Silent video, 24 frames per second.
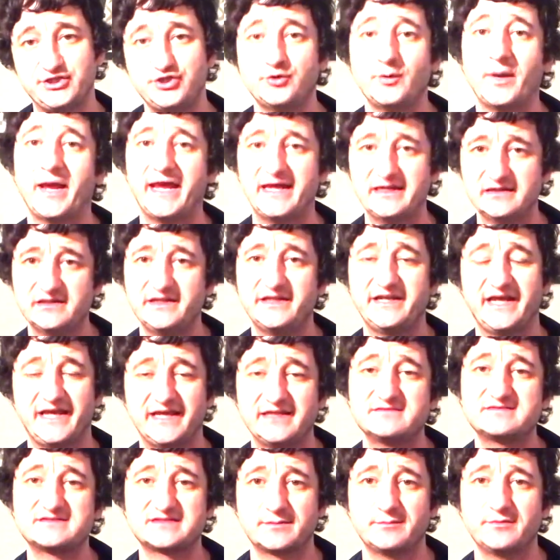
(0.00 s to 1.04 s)
you
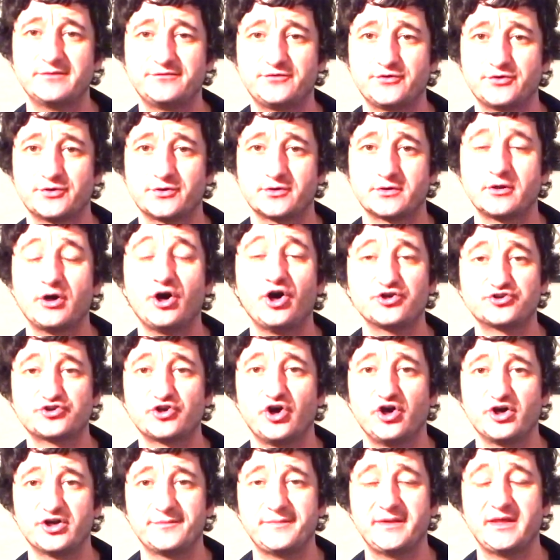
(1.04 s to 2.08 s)
alienate some of your
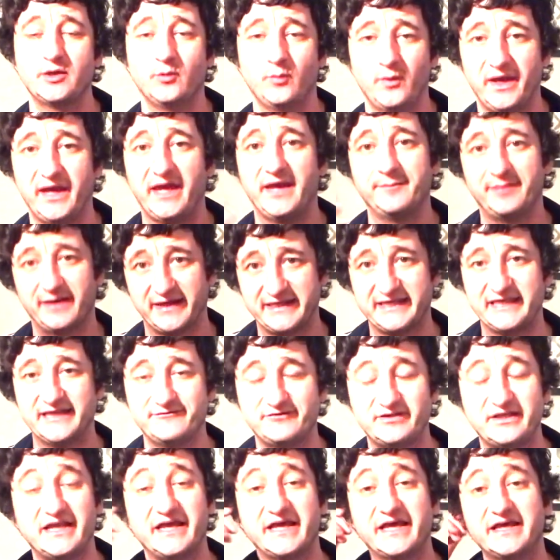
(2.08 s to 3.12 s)
autonomy away by
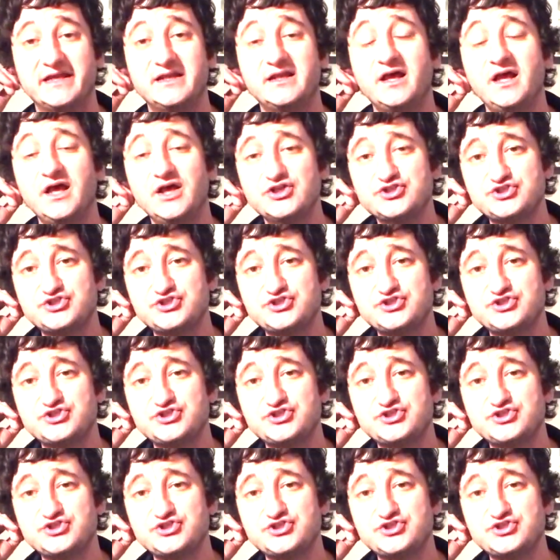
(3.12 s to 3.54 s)
giving it